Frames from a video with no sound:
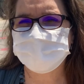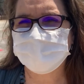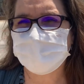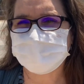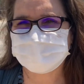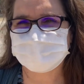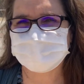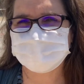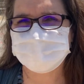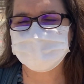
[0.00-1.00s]
walk the
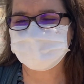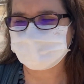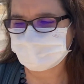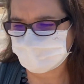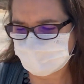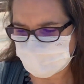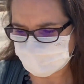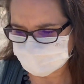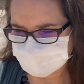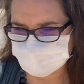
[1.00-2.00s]
kids to their class.
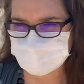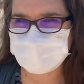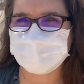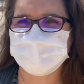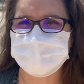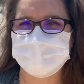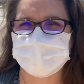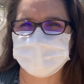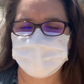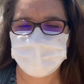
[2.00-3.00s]
And so as they
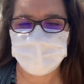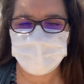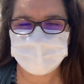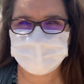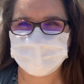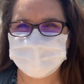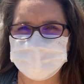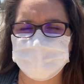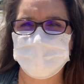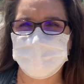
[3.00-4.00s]
go to
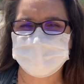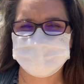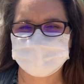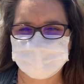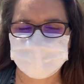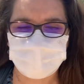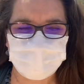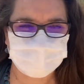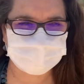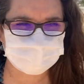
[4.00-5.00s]
walk to class,
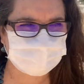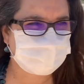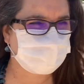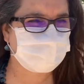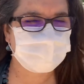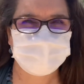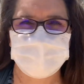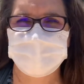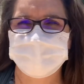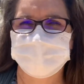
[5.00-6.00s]

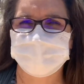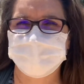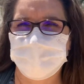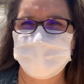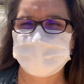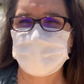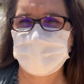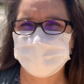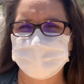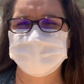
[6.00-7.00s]
they're gonna walk out
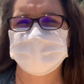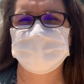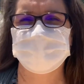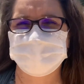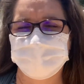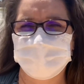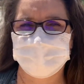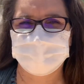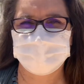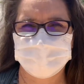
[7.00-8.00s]
of the lineup
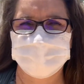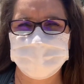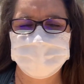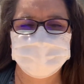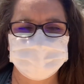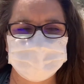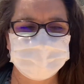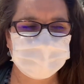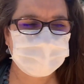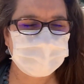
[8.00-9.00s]
area
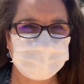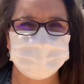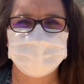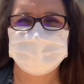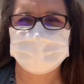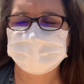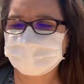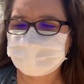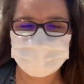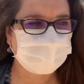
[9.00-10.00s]
and they're gonna
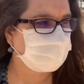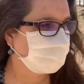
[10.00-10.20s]
again